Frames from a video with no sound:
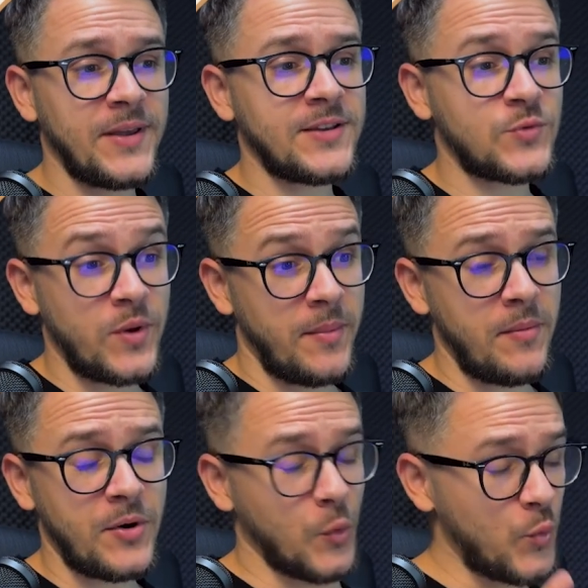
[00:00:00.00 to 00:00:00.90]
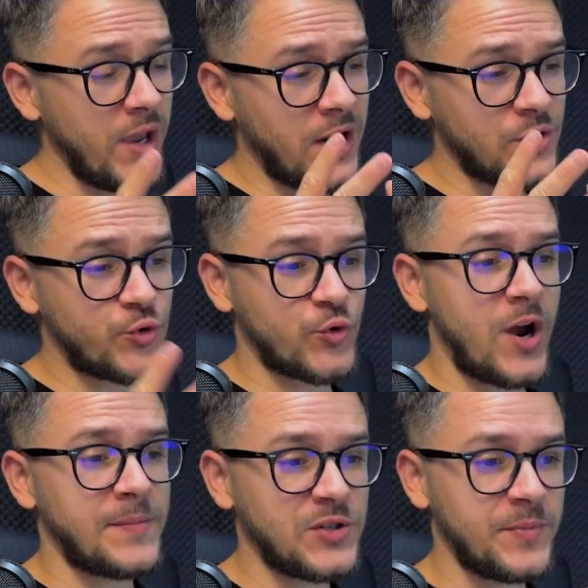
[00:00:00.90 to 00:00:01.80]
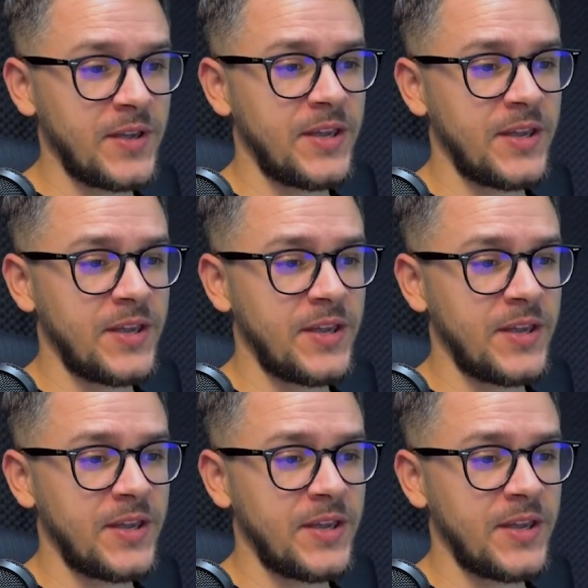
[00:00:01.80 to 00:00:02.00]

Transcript: Because remember, we are drop shipping